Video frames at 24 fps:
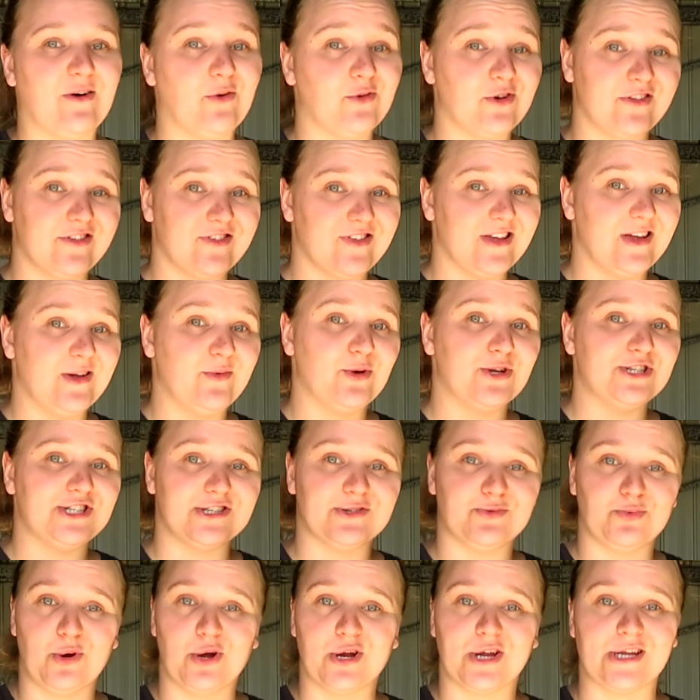Honestly, we're
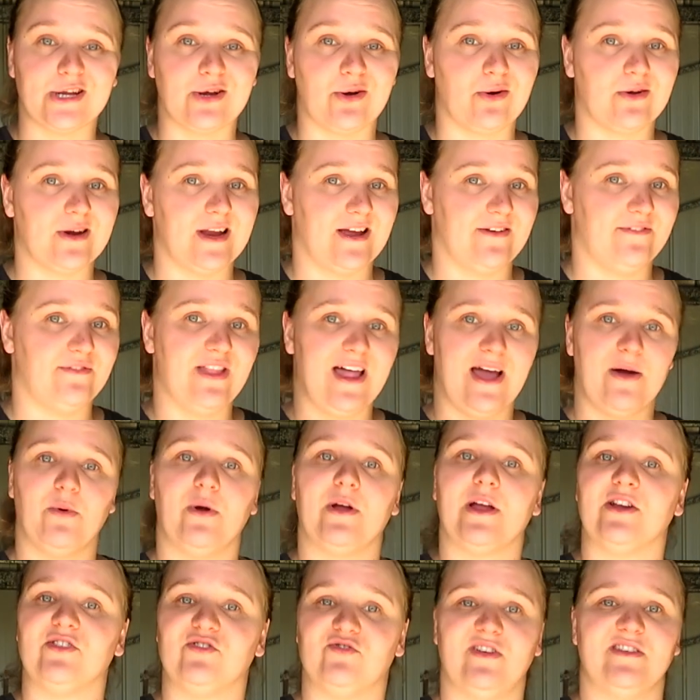just working on our flat
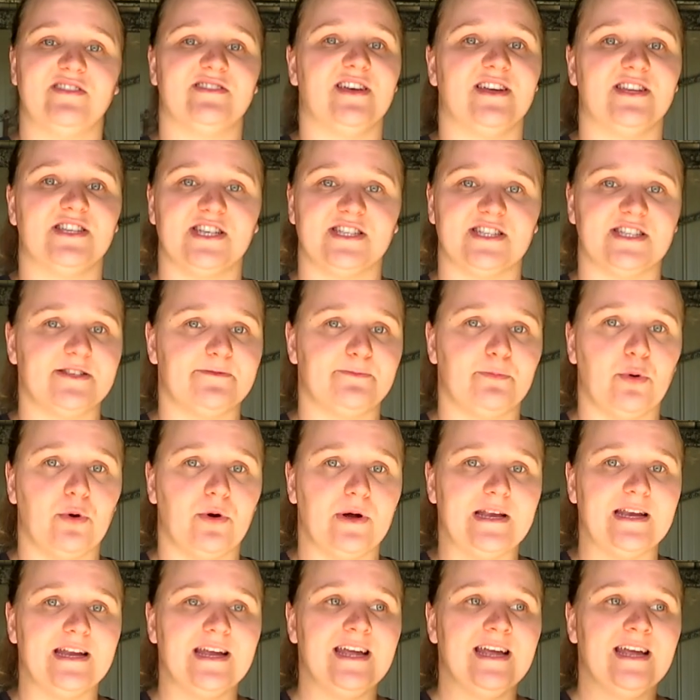work and dressage at this
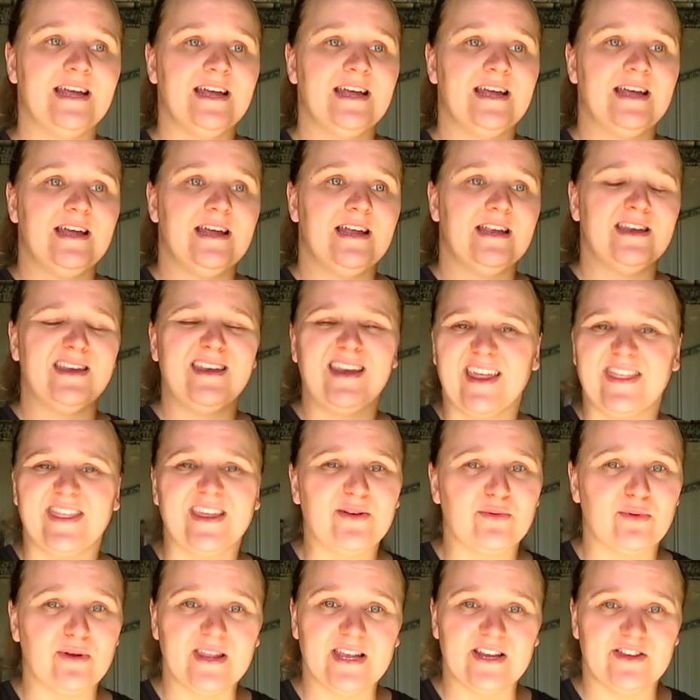point.
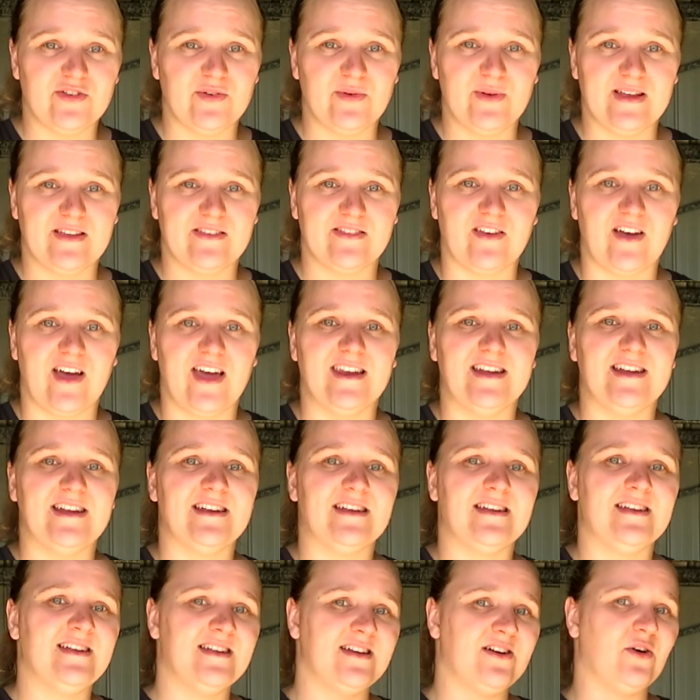Nothing really too
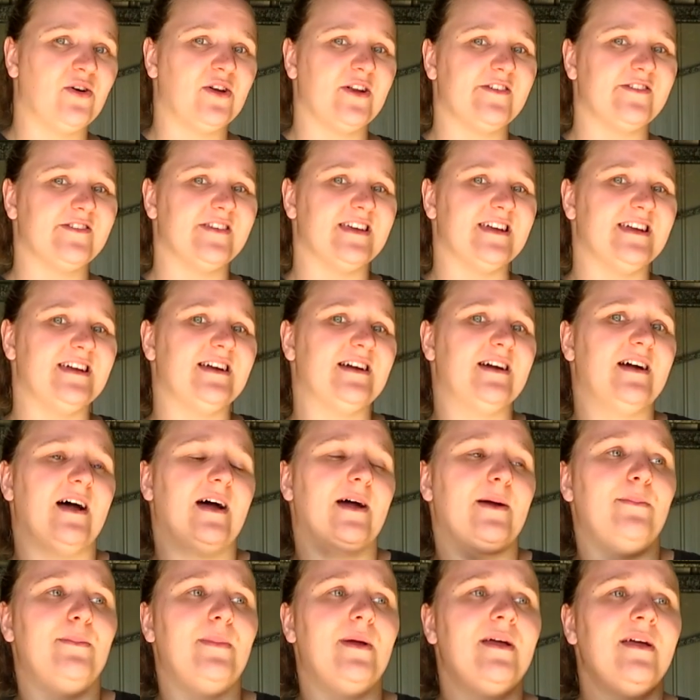exciting, honestly.
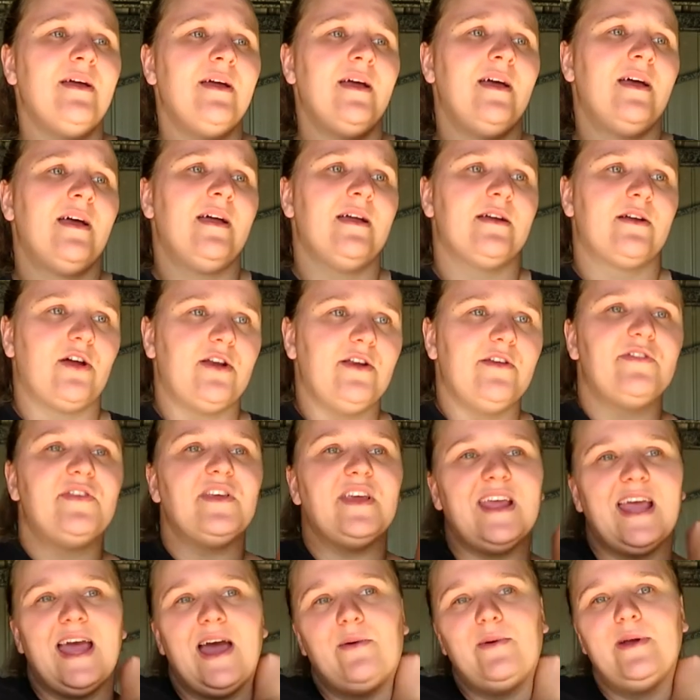I'm gonna
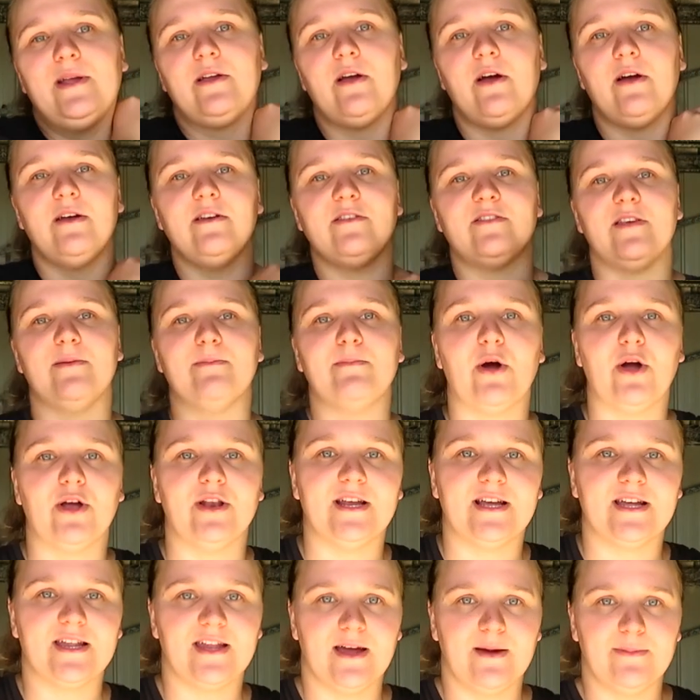see how he goes in
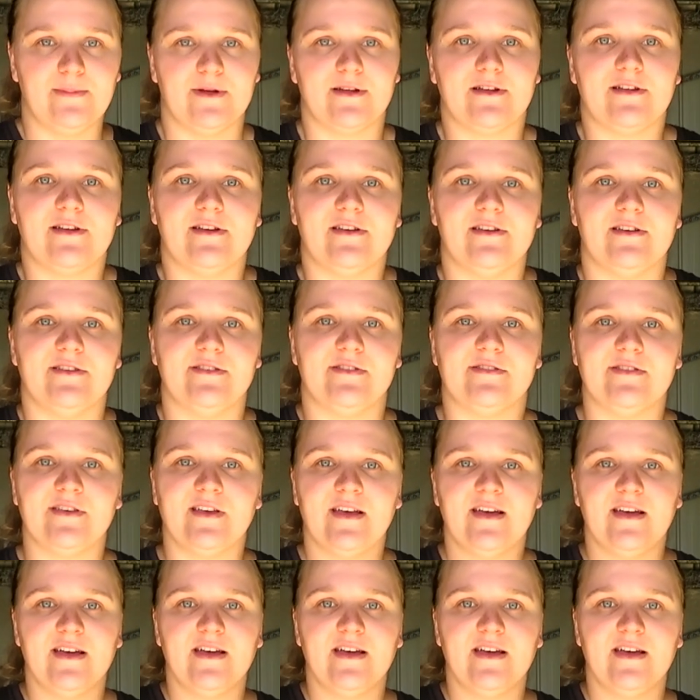Pony Club because